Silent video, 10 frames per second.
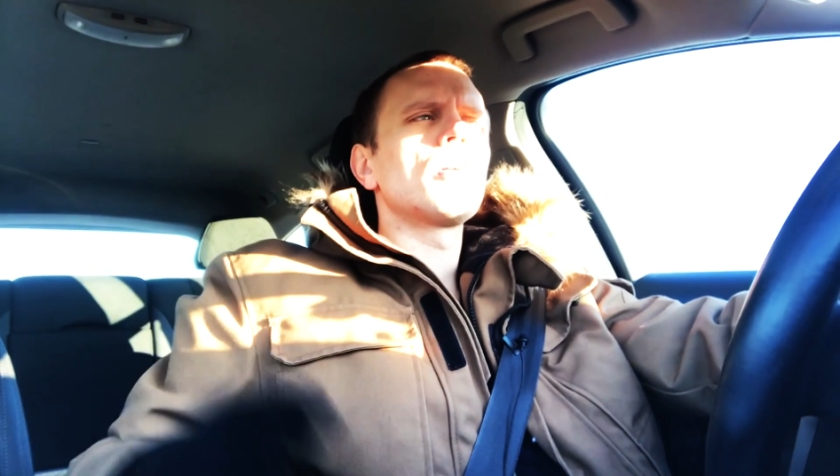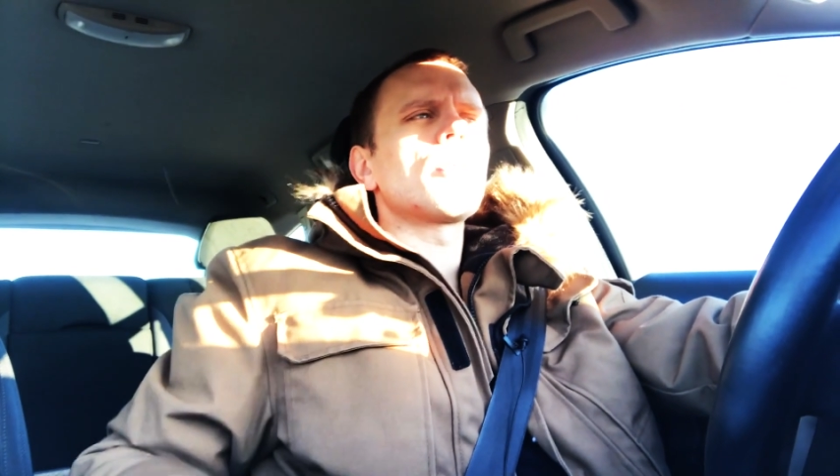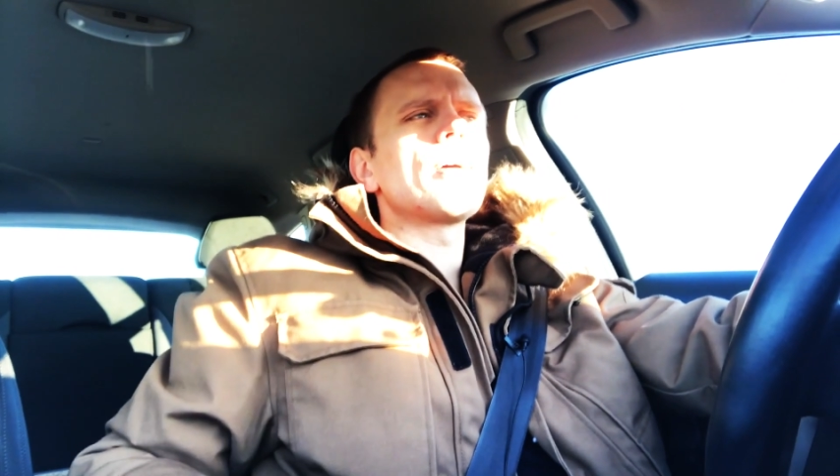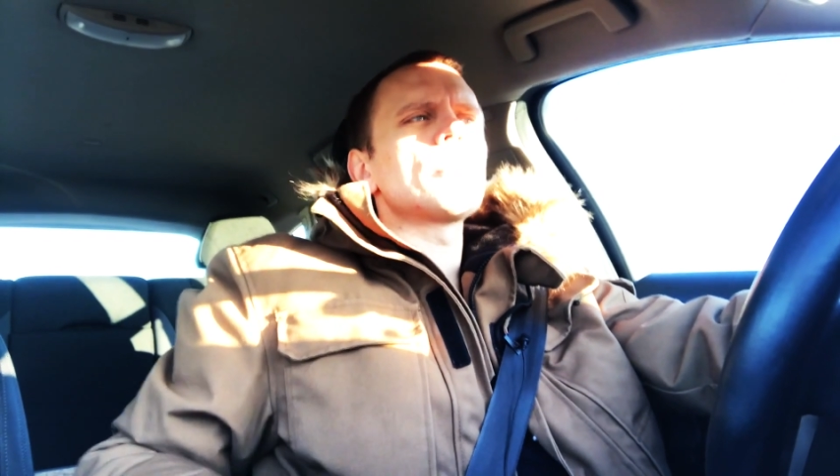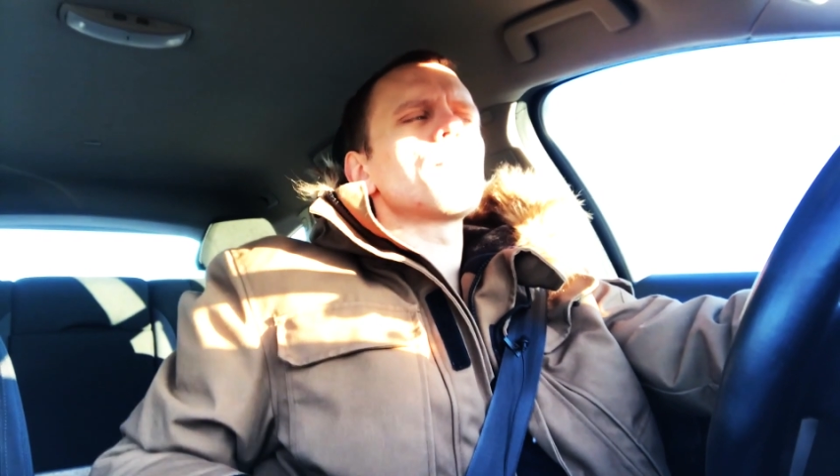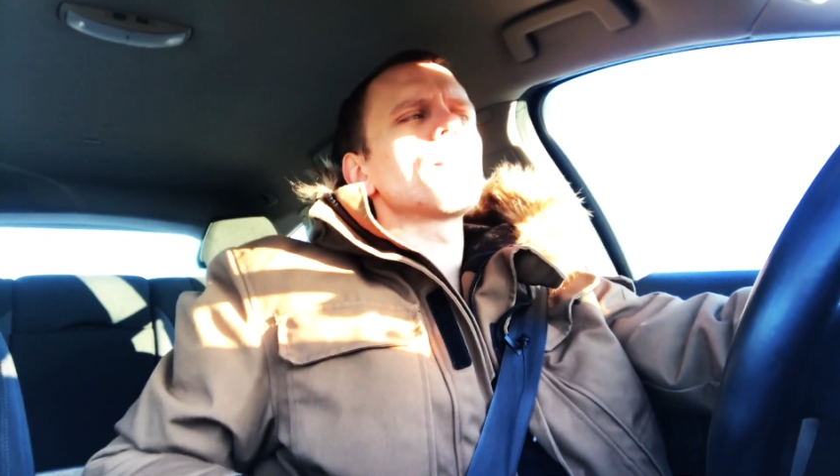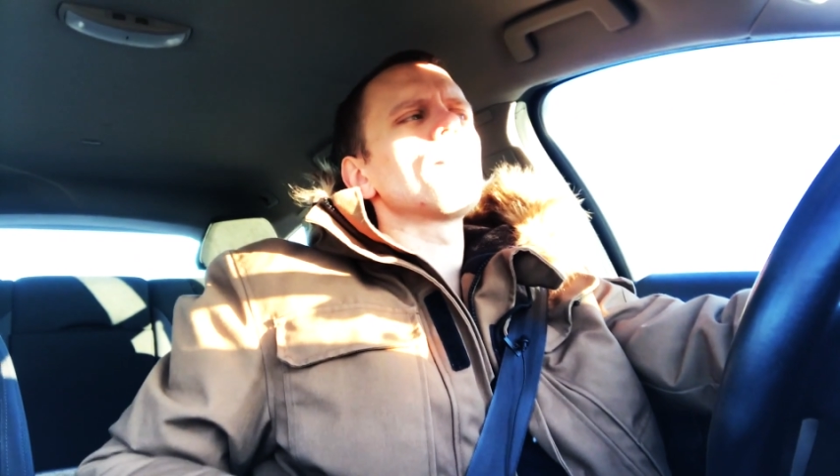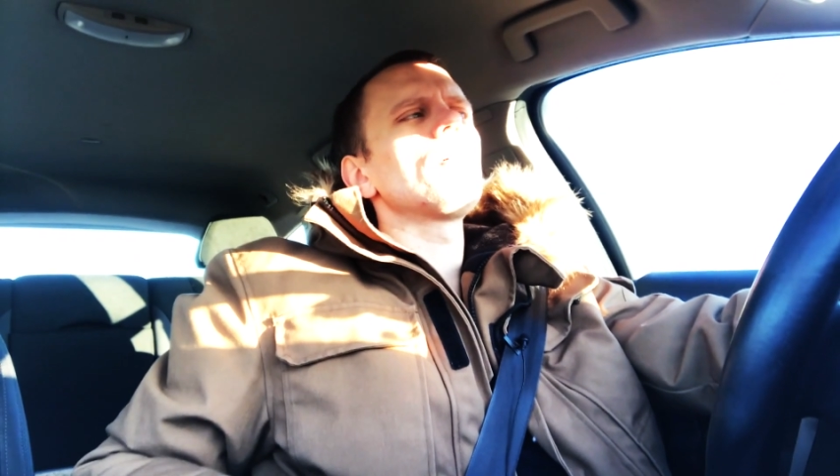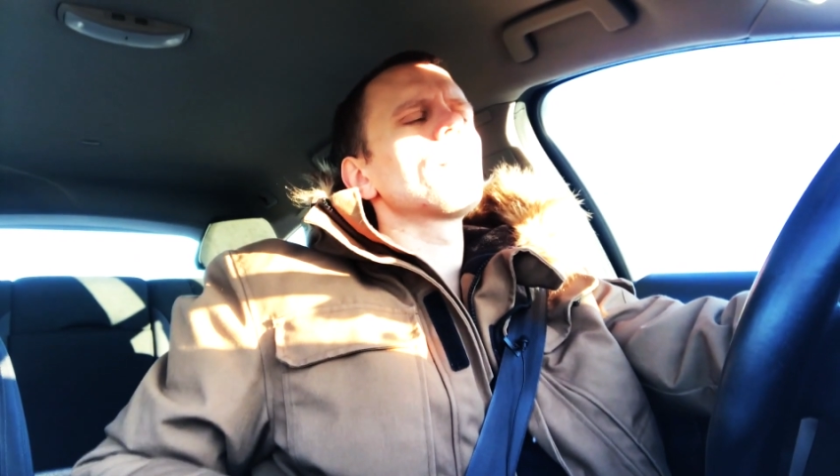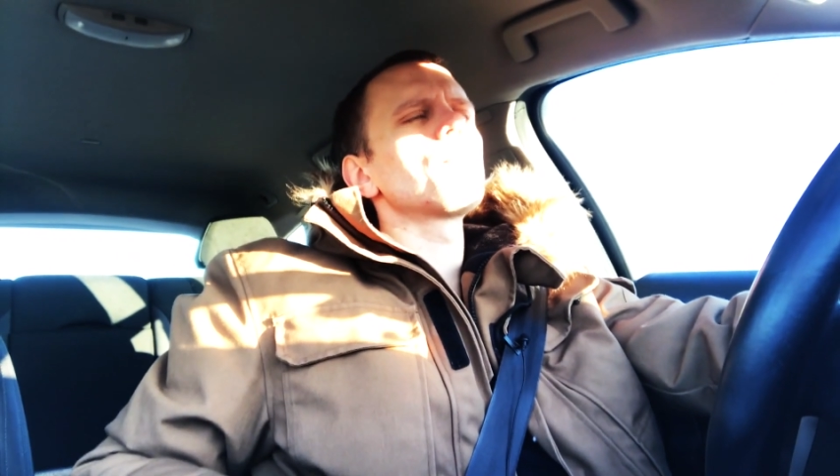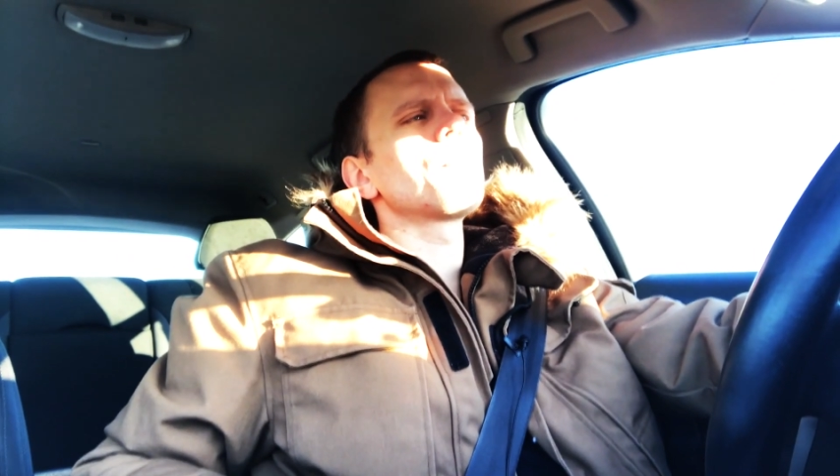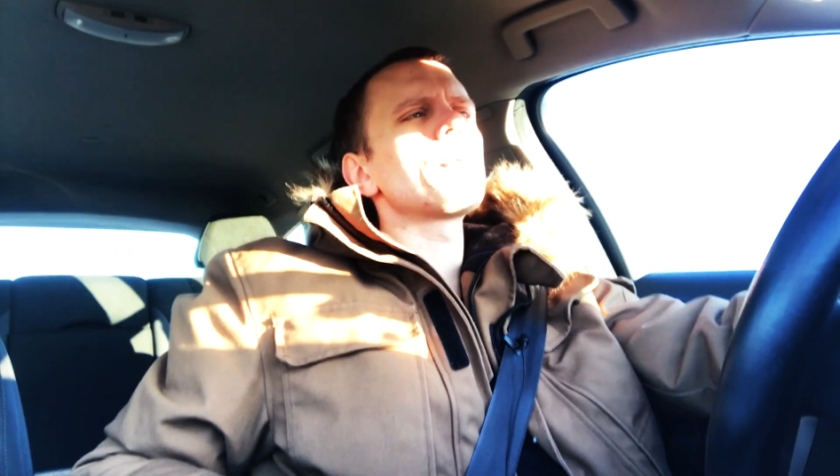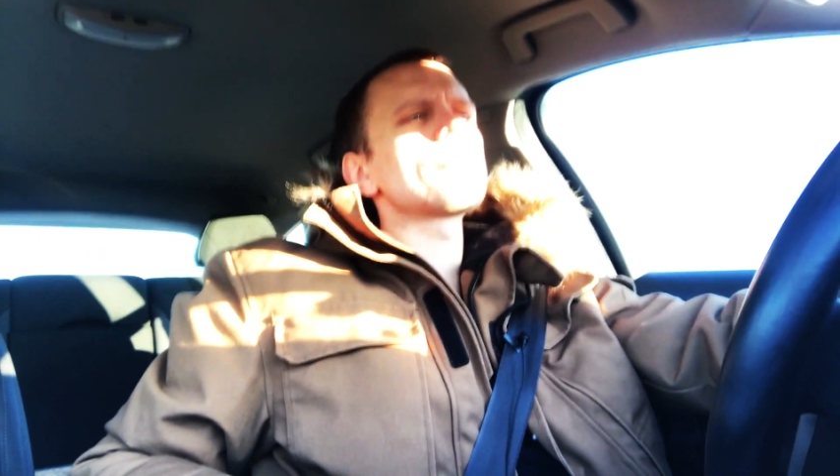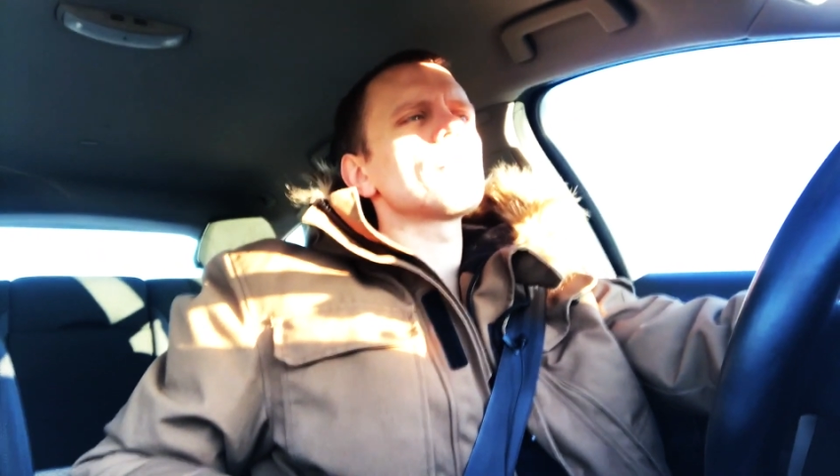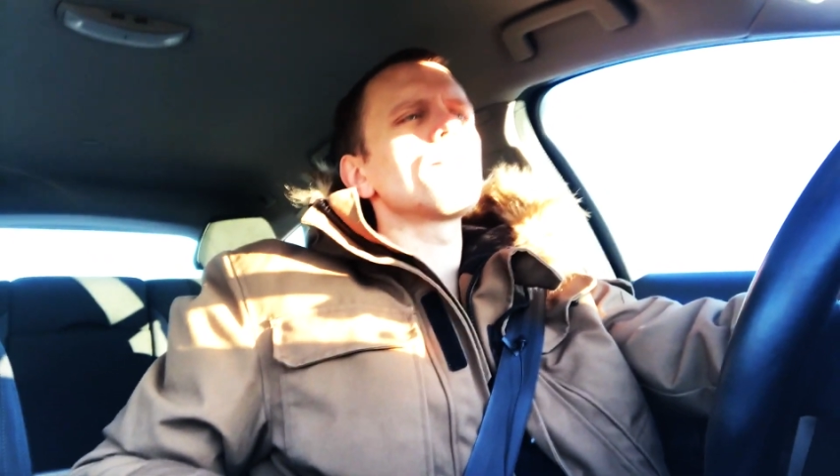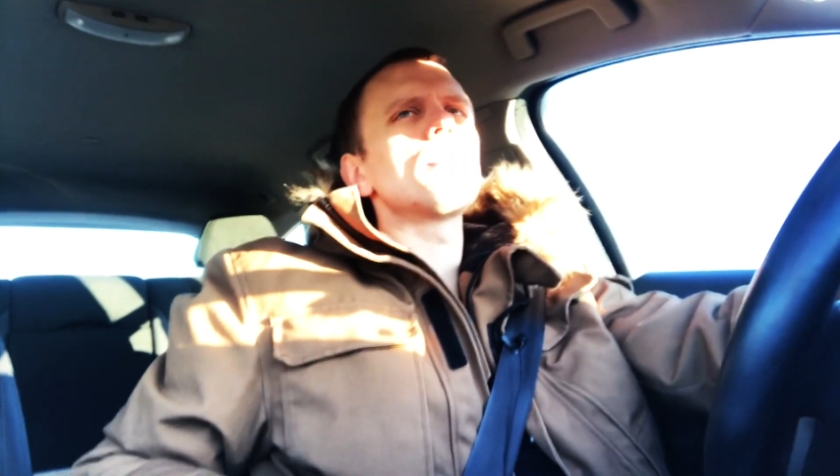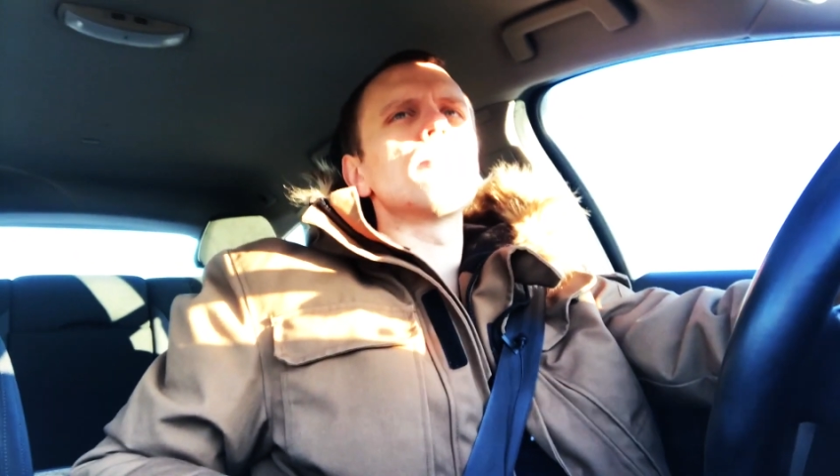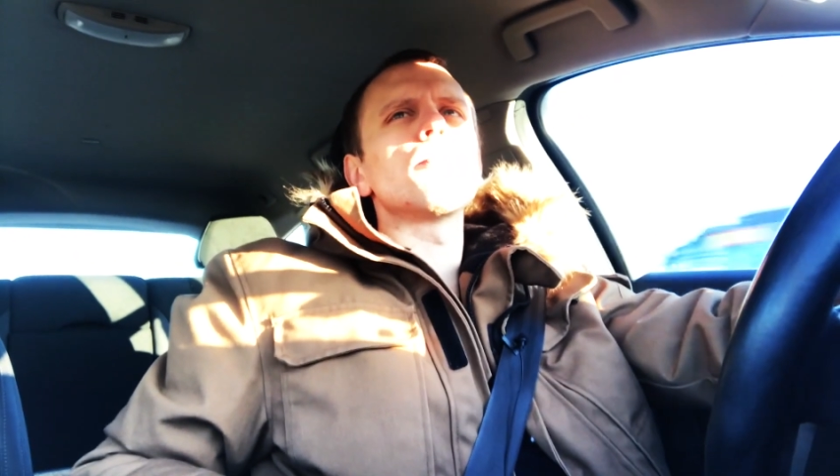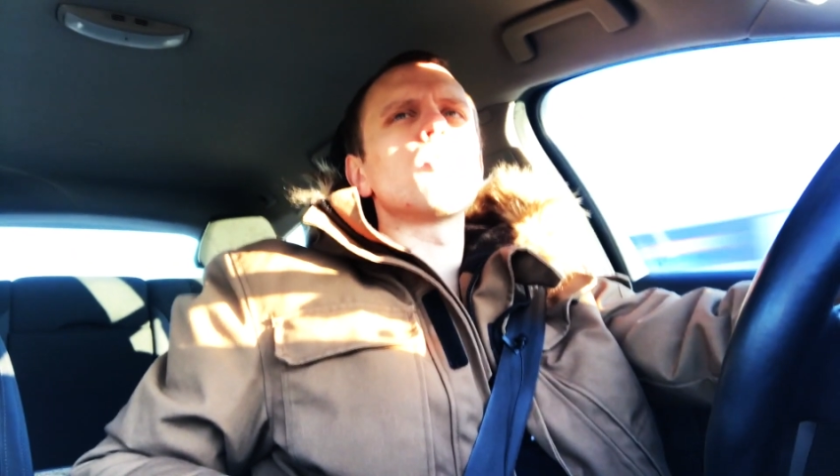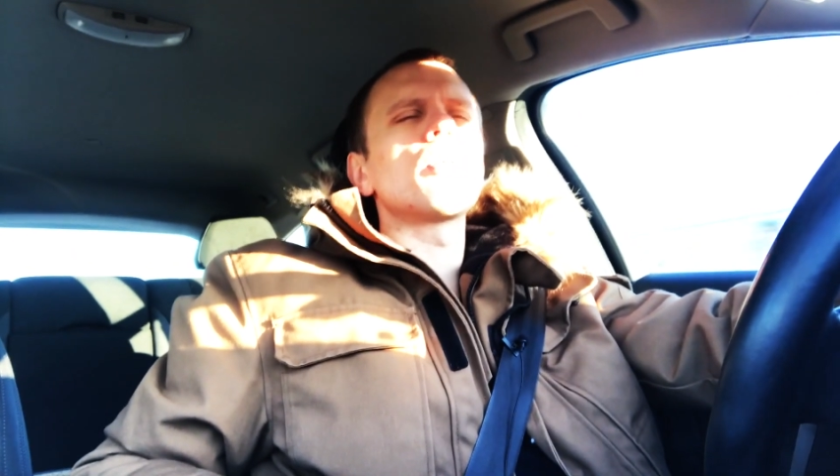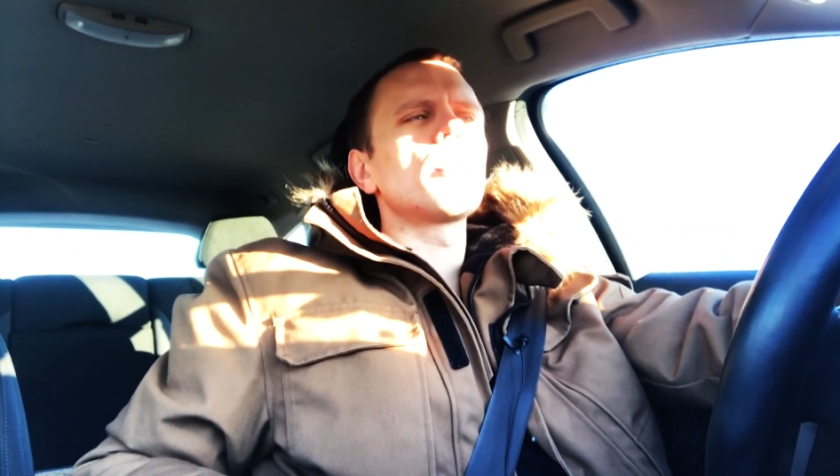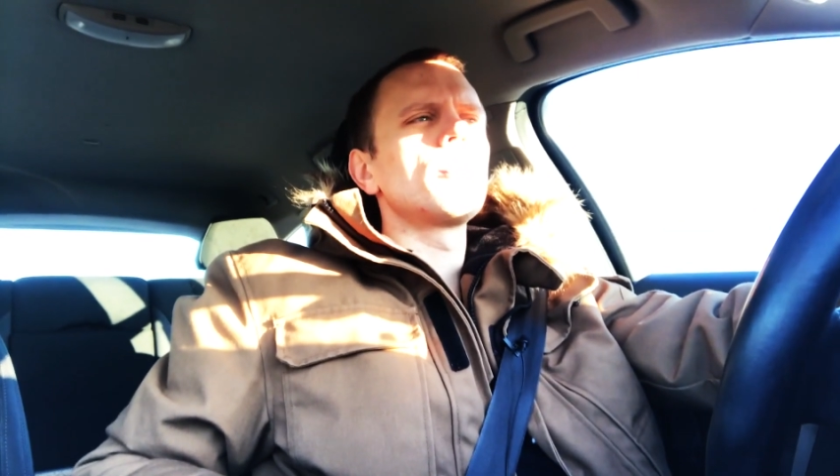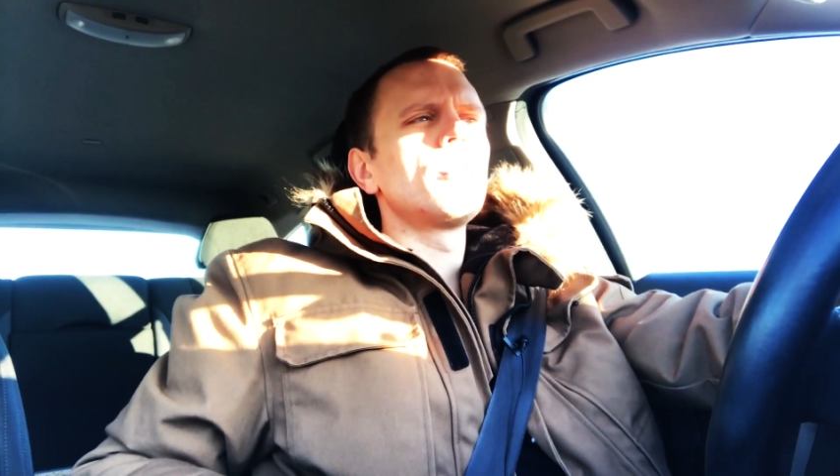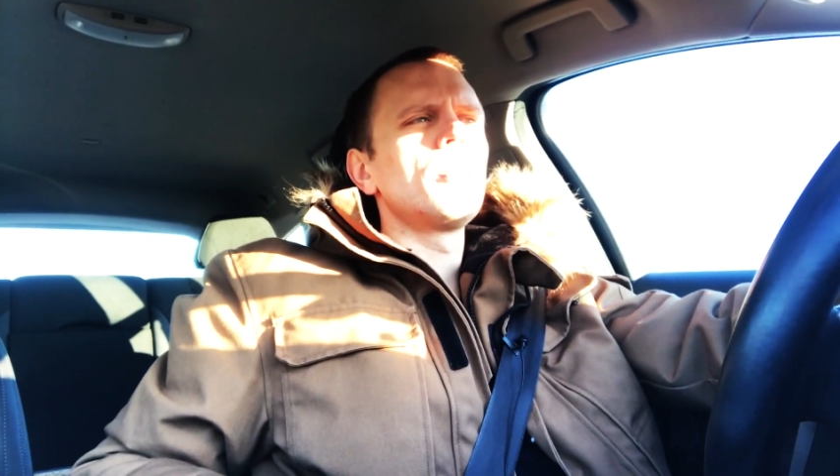cranked up the volume on myself even more.